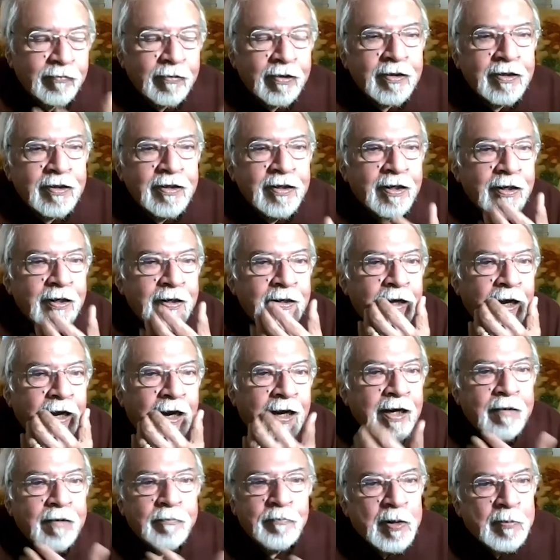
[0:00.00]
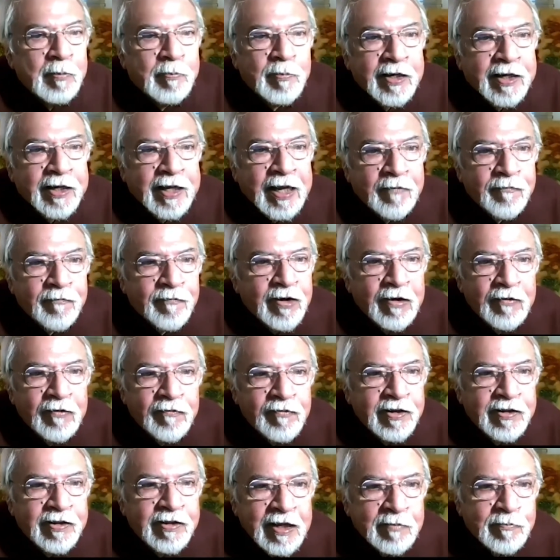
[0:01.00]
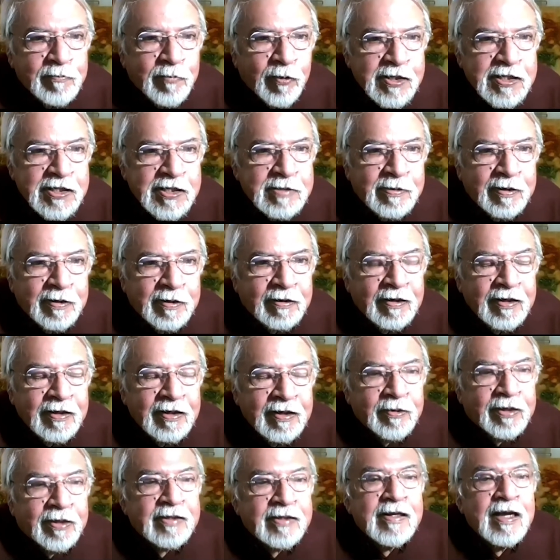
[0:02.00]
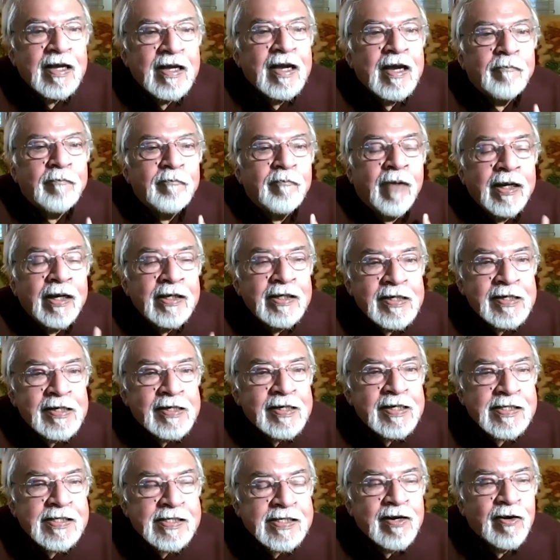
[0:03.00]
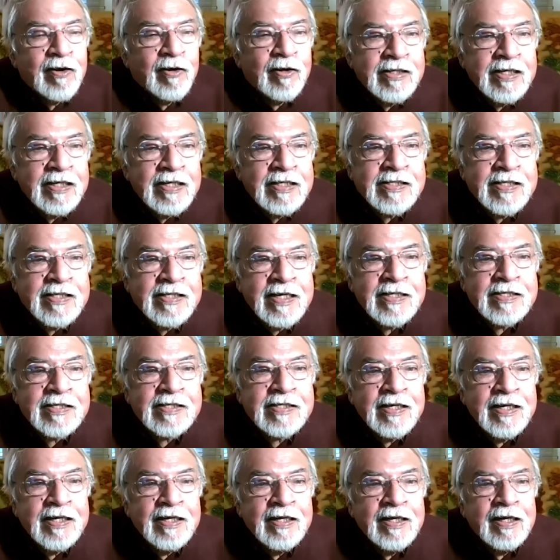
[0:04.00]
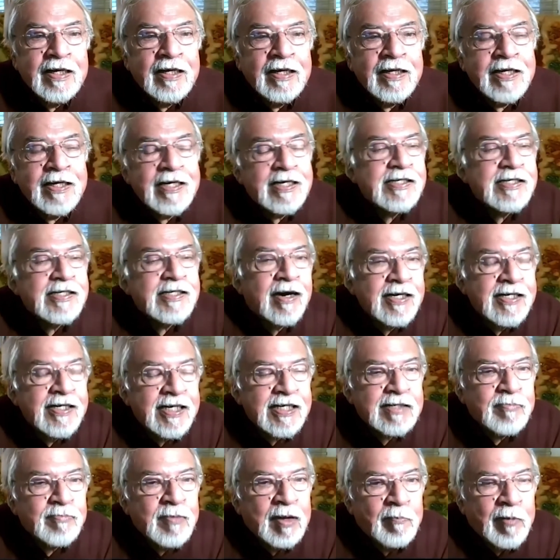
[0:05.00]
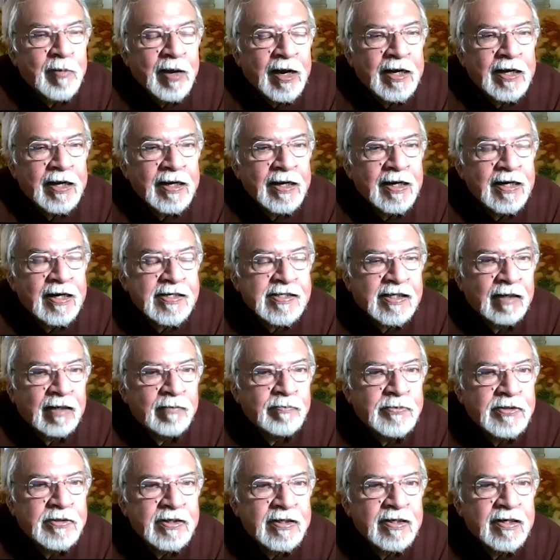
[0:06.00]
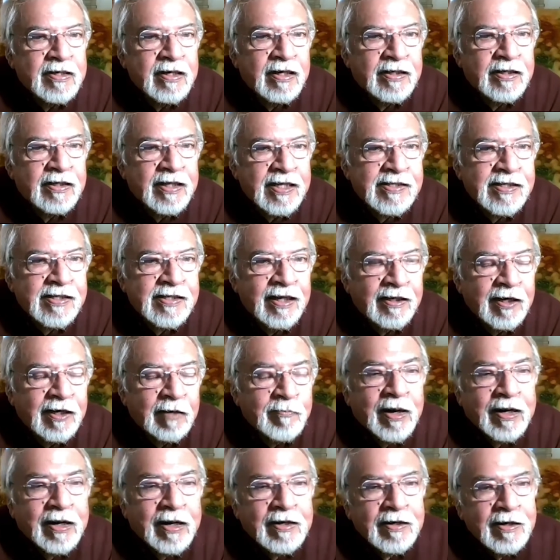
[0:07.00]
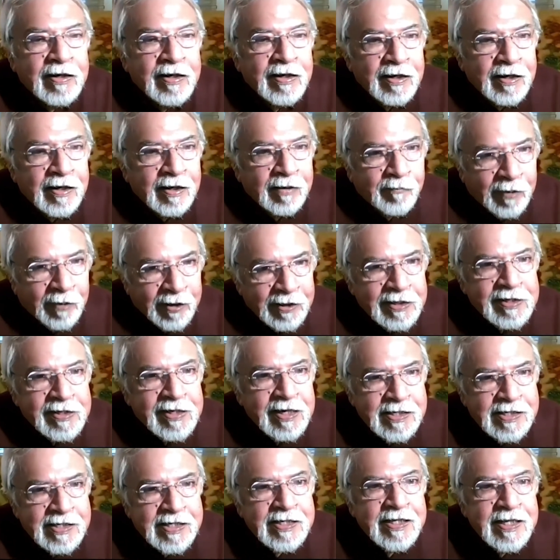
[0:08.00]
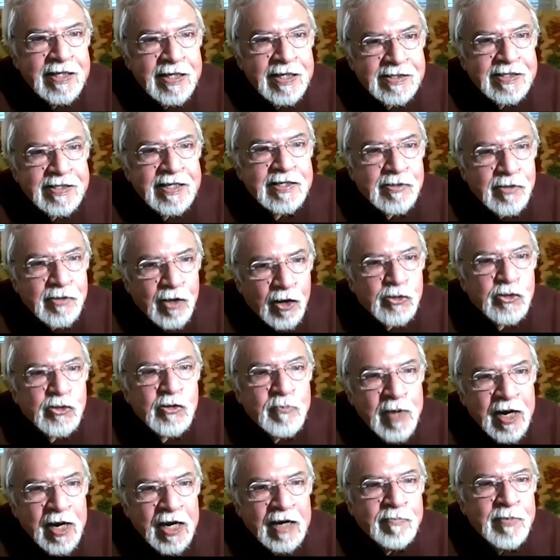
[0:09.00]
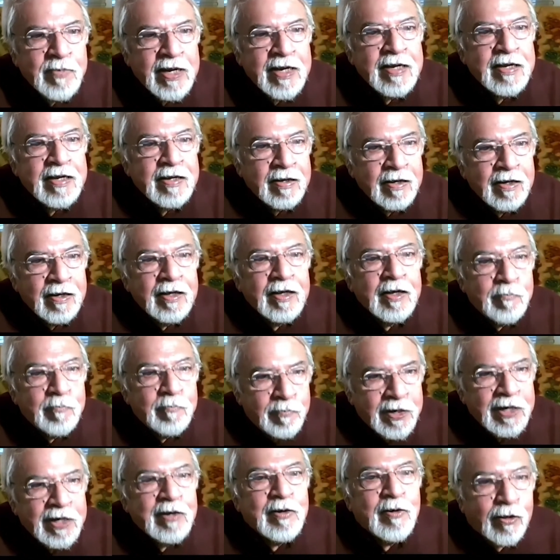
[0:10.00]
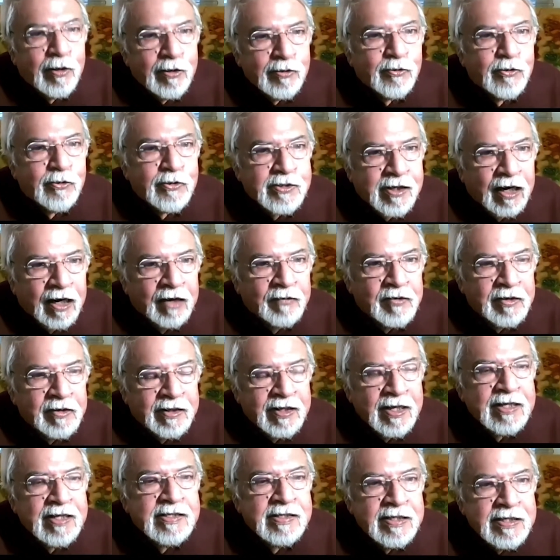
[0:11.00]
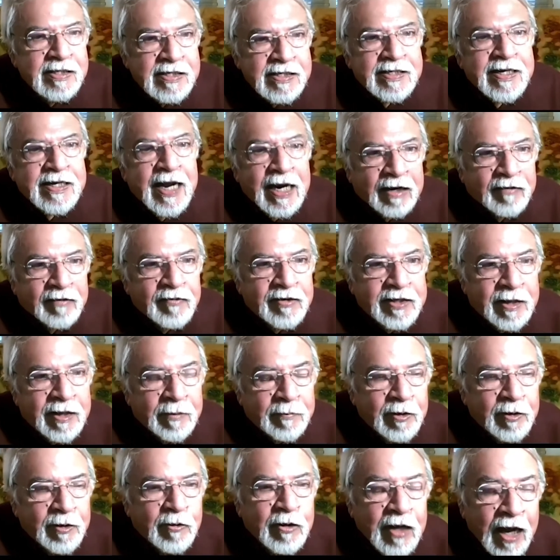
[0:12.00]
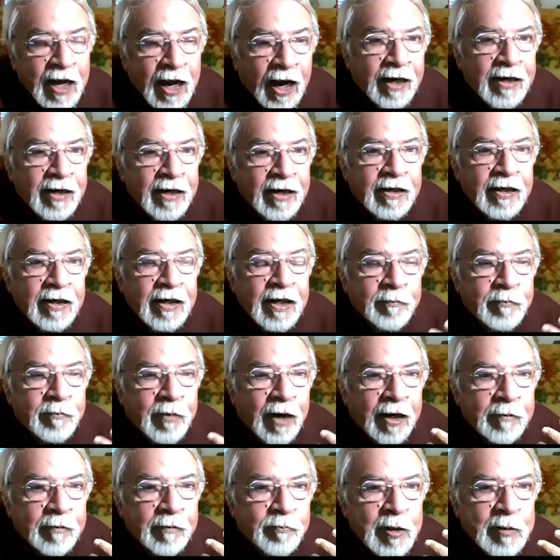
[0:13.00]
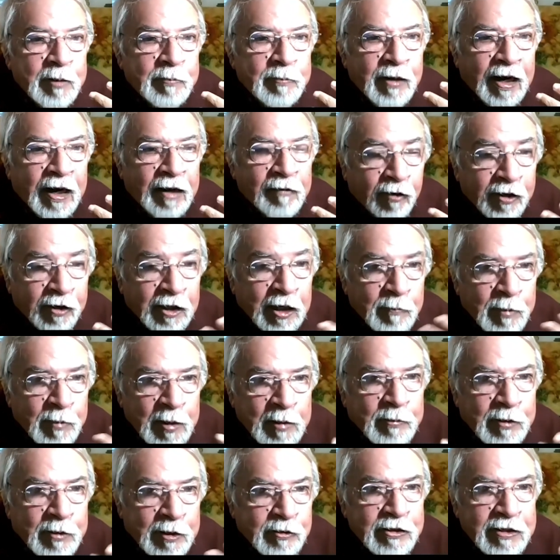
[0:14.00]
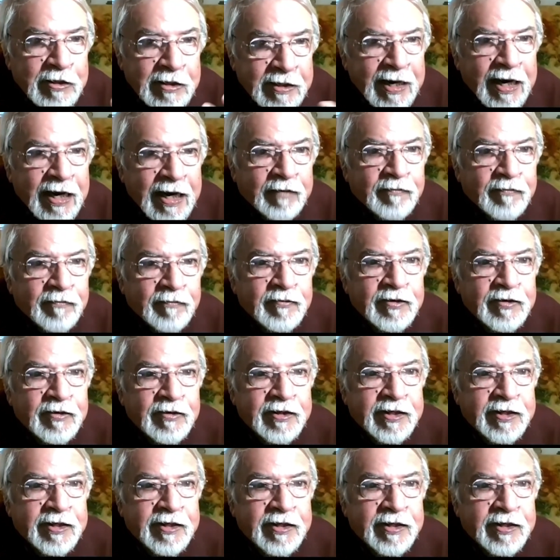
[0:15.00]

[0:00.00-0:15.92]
nearly, and people came for everything possible. My interest in all these things, it's not just my painting and sculpture and things like that, but my interest in these things also made me bring all those sort of things, interact with them, you know, and people, I wanted people to interact with them.